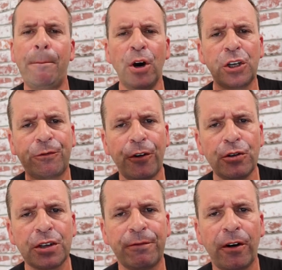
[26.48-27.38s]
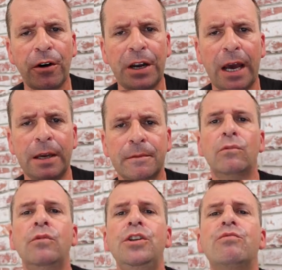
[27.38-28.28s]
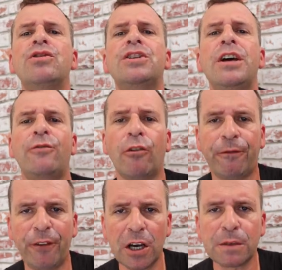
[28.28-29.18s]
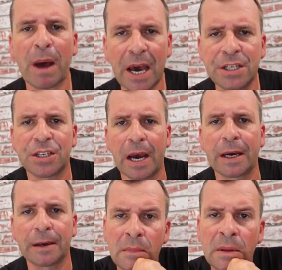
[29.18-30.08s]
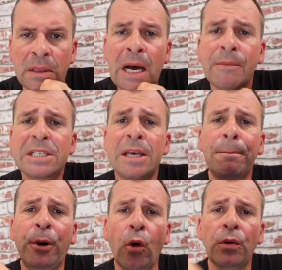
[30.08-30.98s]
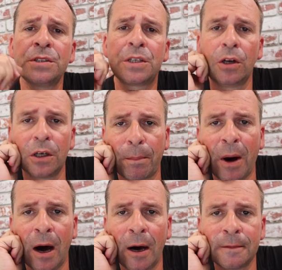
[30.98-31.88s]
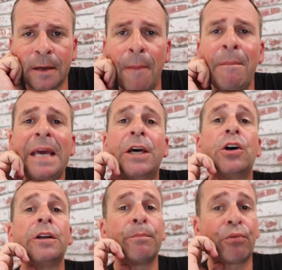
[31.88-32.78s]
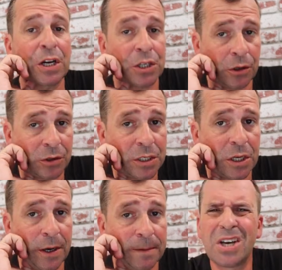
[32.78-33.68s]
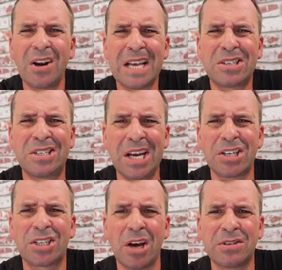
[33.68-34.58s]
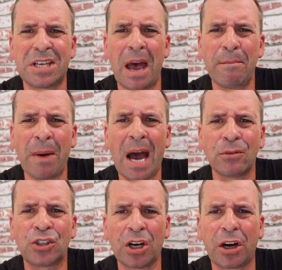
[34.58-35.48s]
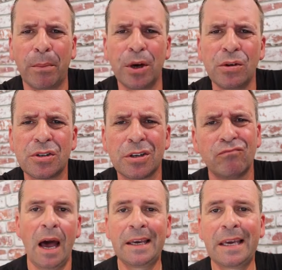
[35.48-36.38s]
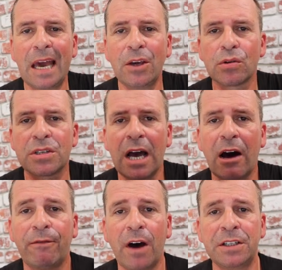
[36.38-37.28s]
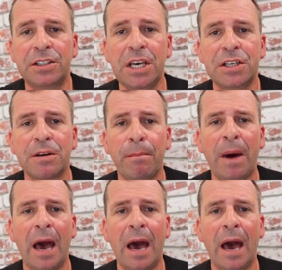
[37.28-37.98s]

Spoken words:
and push through to Friday when you receive your first paycheck. Now it's important to look the part and make a good impression on site. So let's ditch those £10 chukka boots and get yourself a decent